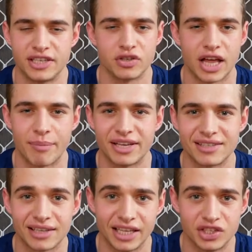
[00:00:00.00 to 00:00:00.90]
So that
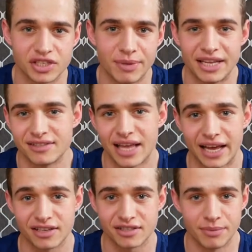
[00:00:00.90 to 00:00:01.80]
basically just means
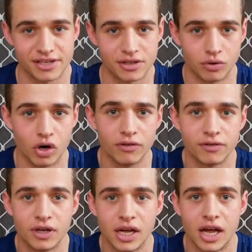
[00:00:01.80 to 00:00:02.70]
take a semester off.